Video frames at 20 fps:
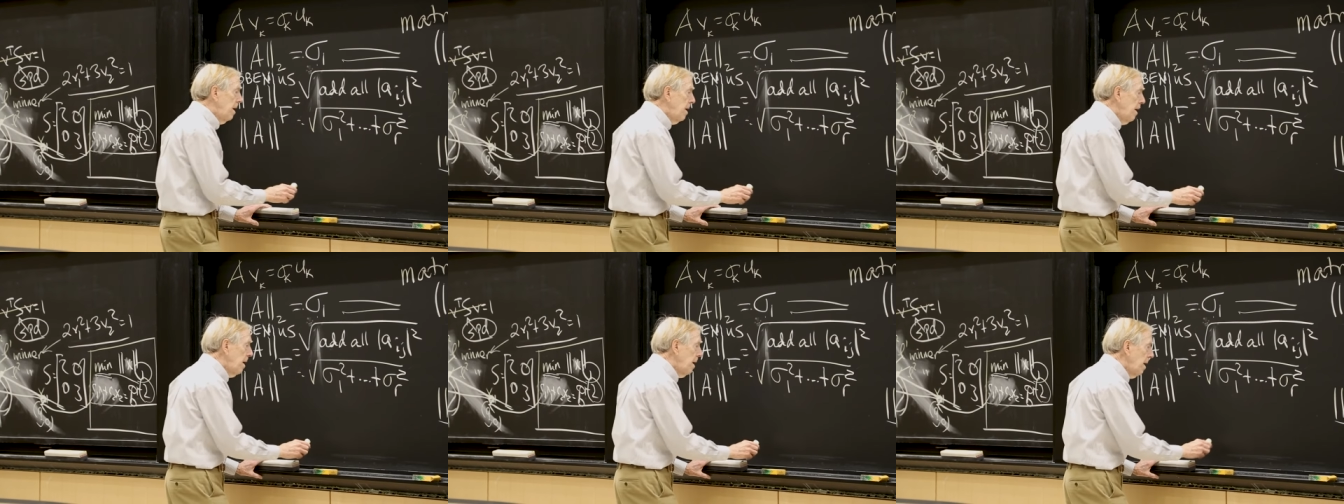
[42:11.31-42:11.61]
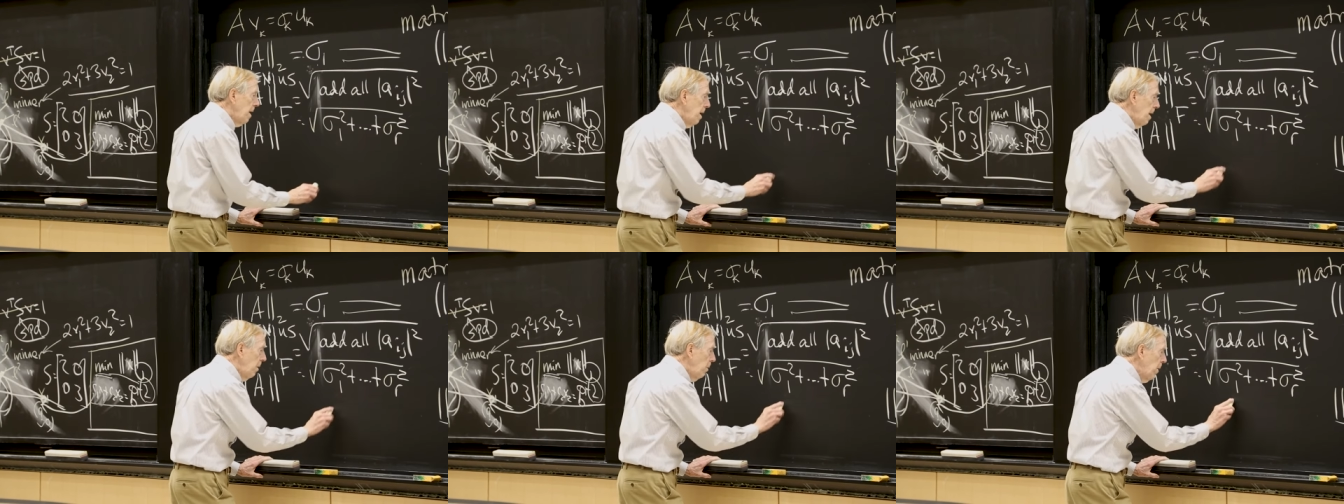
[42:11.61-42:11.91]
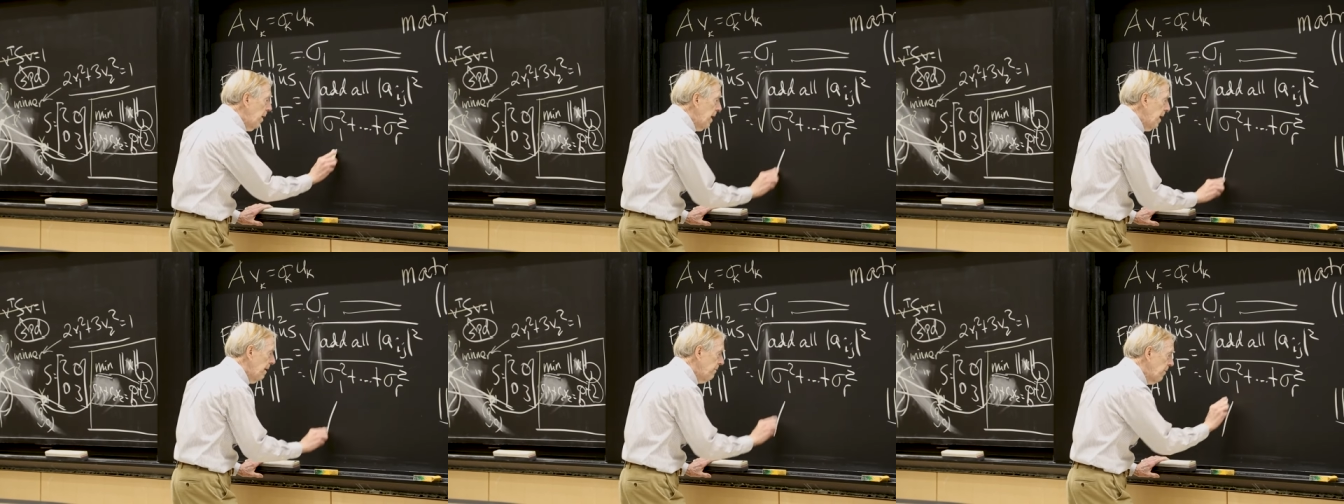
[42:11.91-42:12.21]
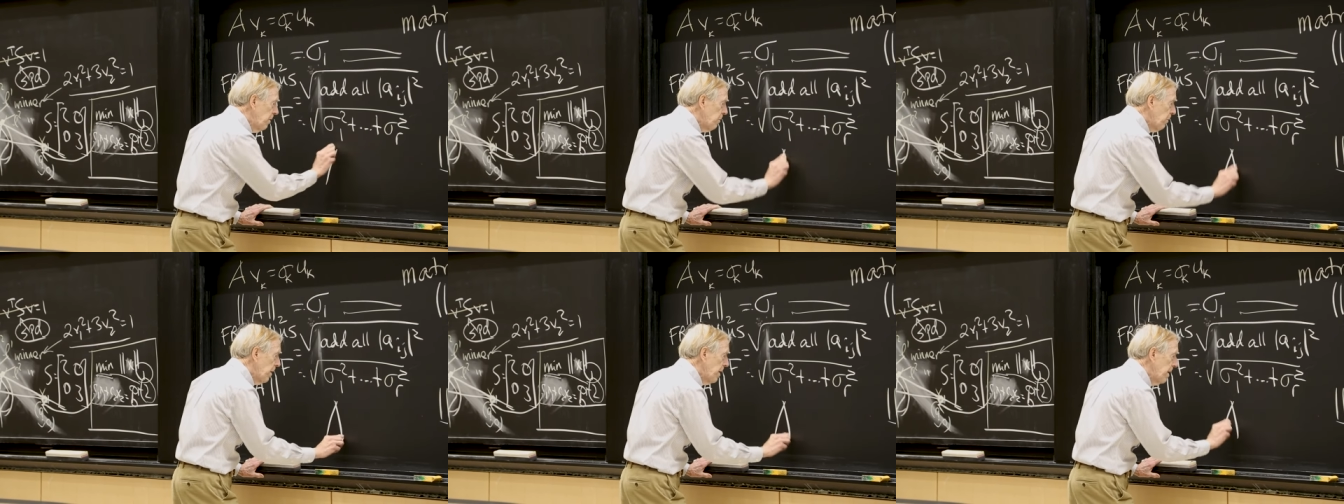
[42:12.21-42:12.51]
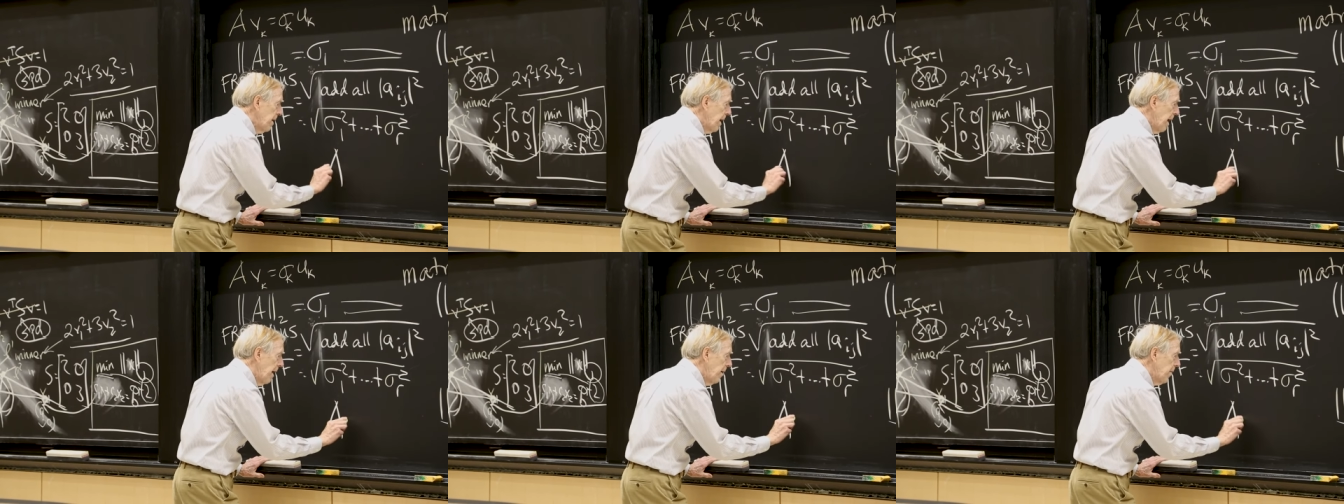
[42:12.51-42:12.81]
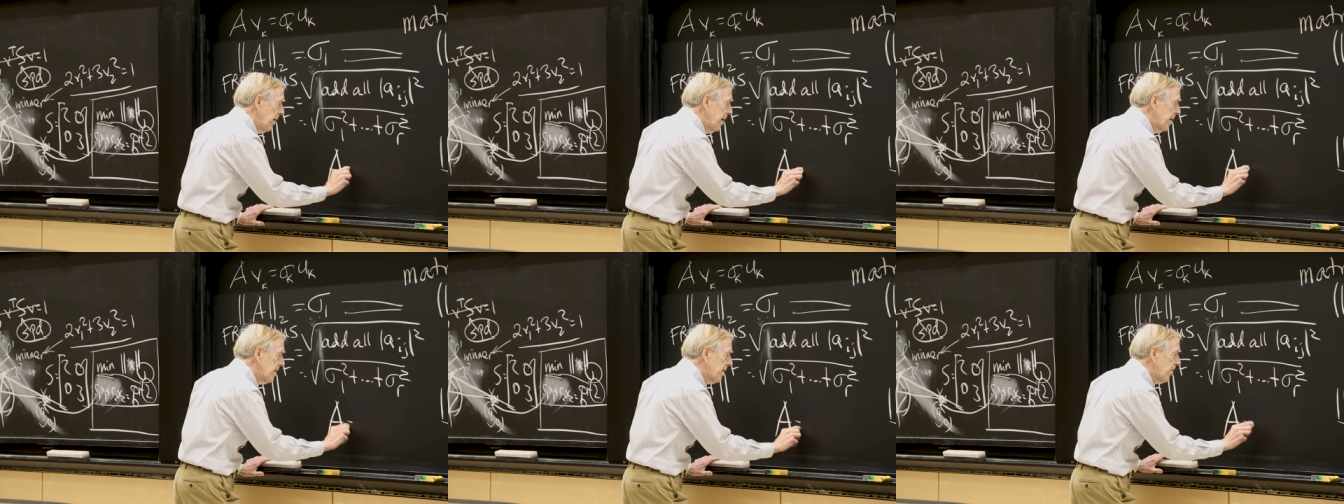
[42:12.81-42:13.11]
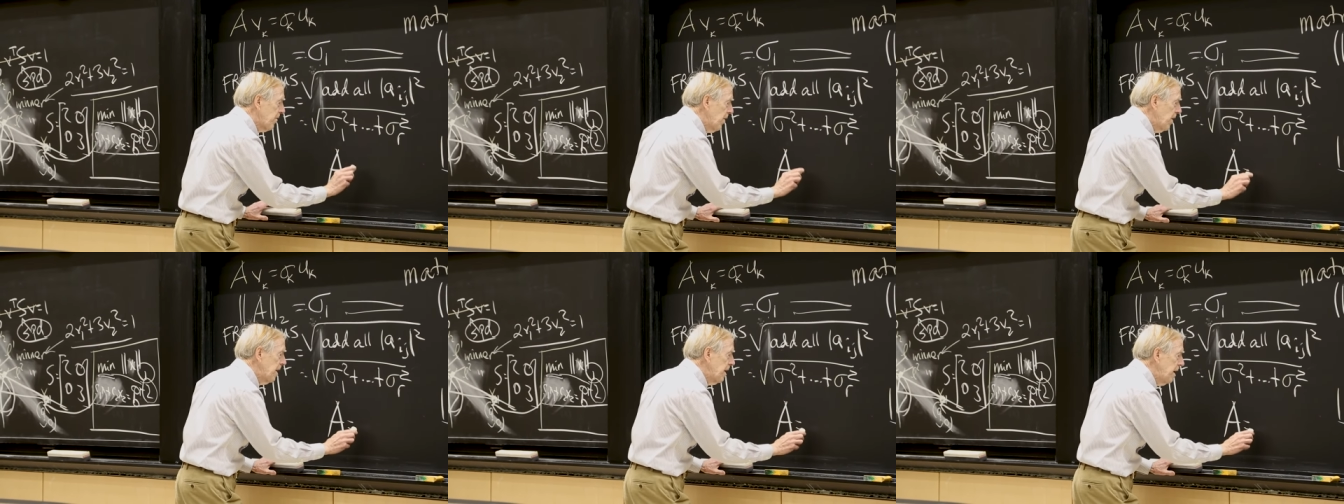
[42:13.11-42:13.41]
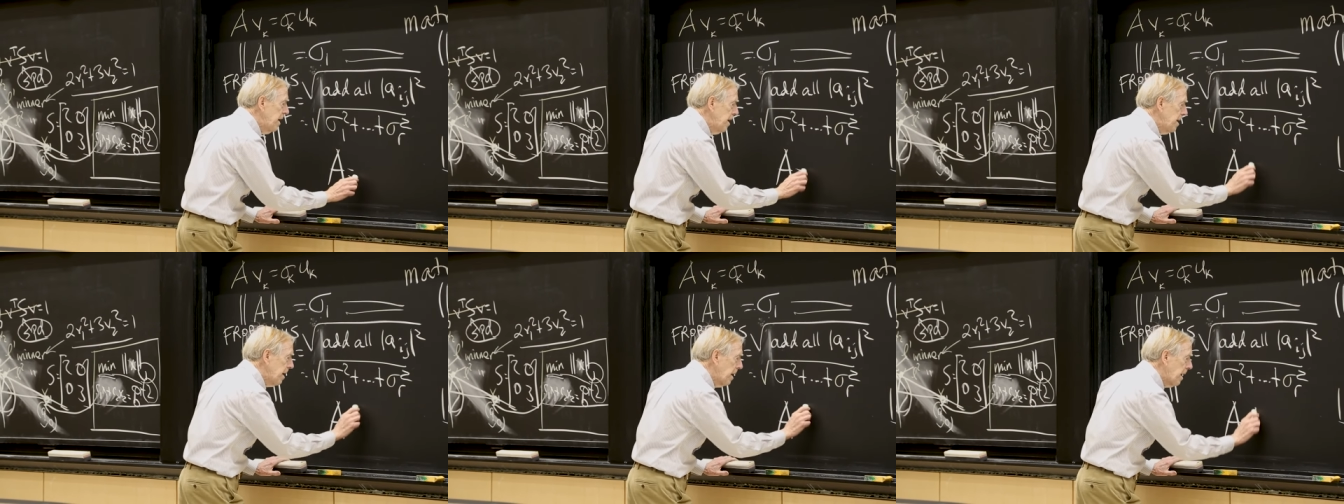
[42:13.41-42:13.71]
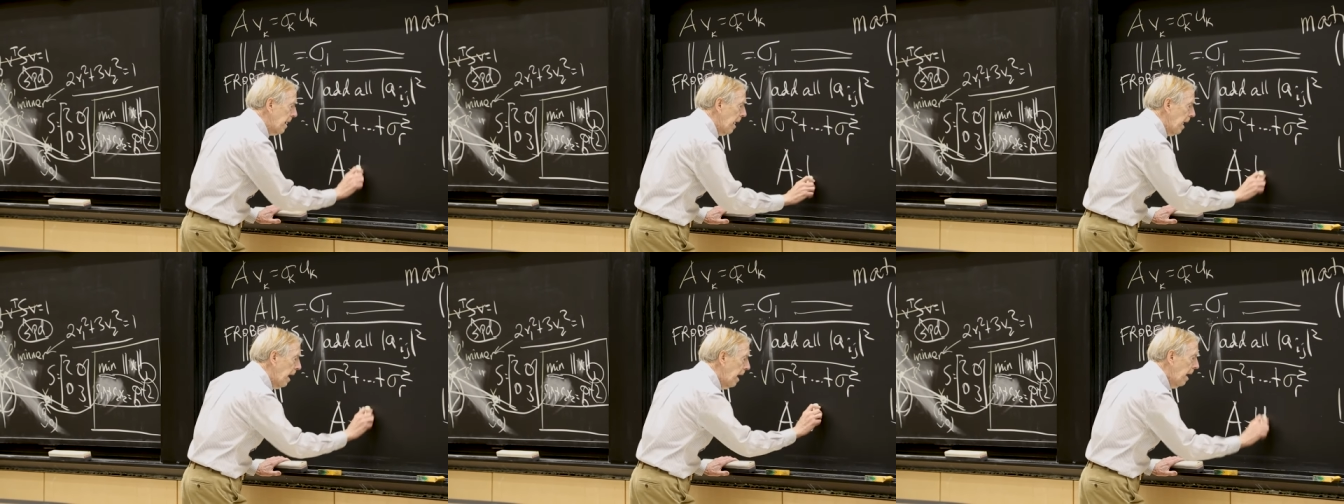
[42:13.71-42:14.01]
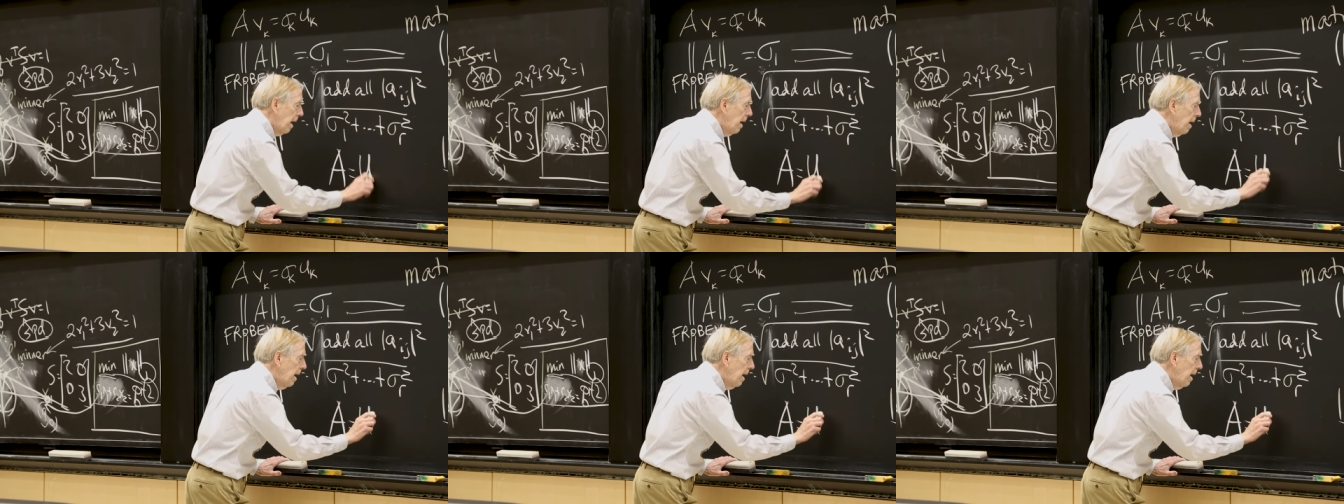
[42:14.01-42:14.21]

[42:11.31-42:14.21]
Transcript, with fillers: uh, uh we haven't written down the SVD today.